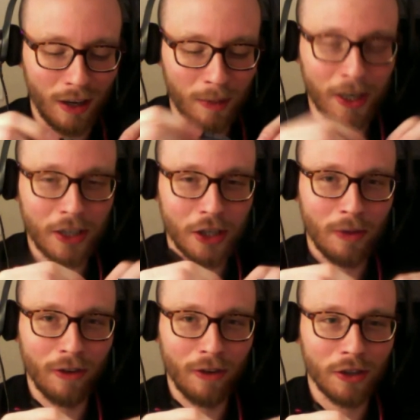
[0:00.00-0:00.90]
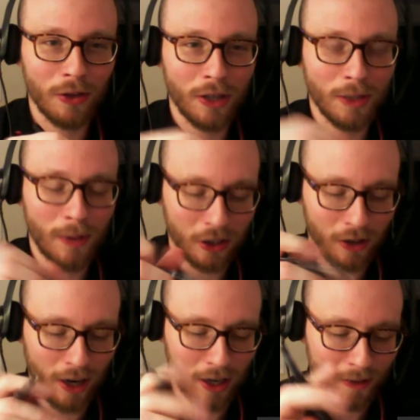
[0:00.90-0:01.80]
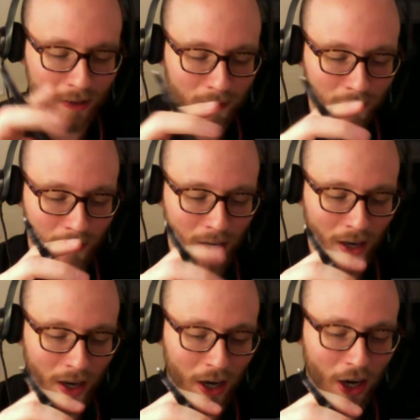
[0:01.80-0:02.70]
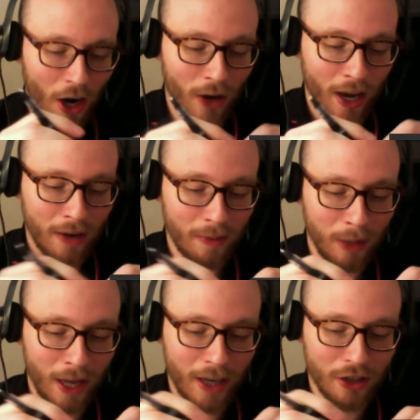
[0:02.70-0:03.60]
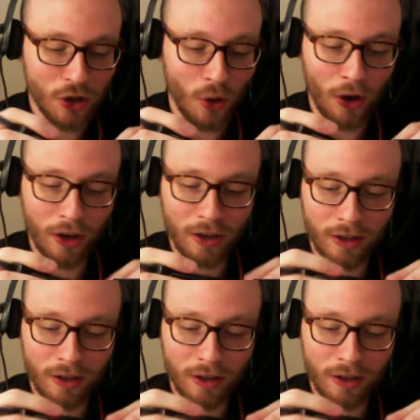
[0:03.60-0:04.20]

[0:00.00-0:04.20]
but he should be fit too. Yeah. He's back in training. Kone played and scored.